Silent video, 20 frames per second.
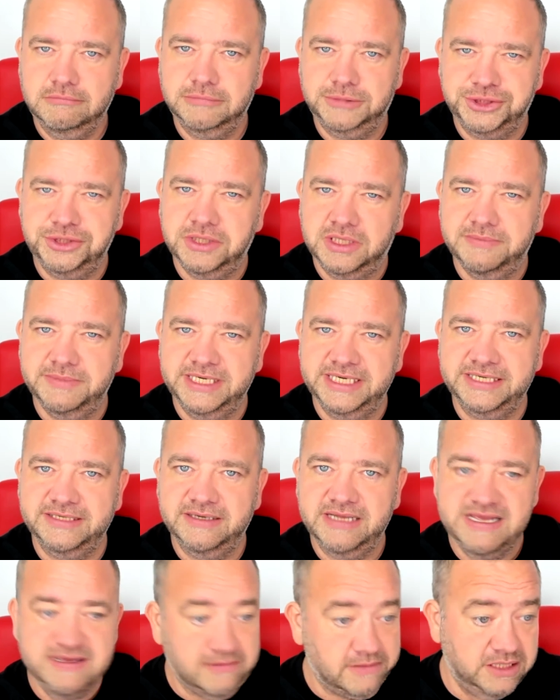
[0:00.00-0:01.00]
do you know what I
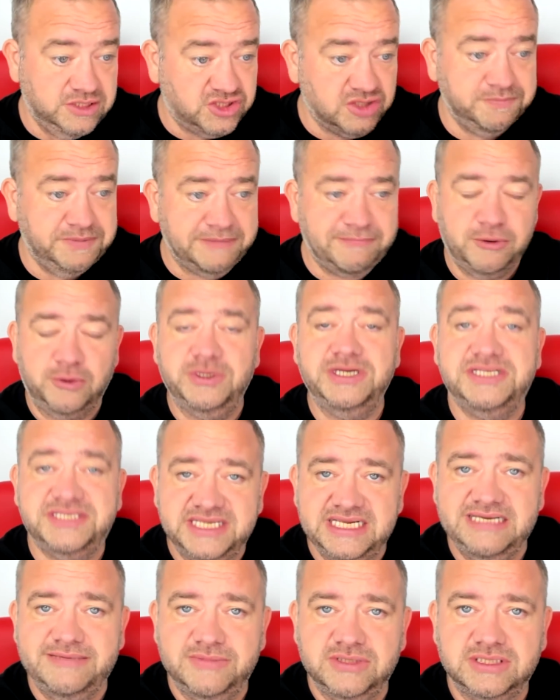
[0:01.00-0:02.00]
mean? Some people already
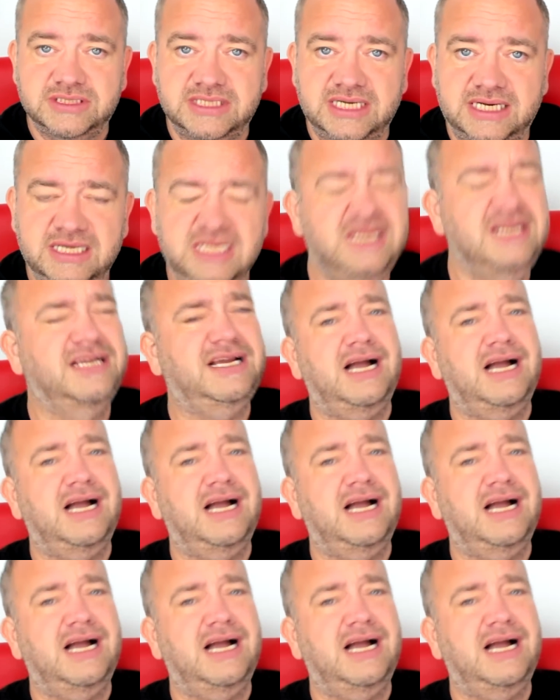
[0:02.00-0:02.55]
see him as that.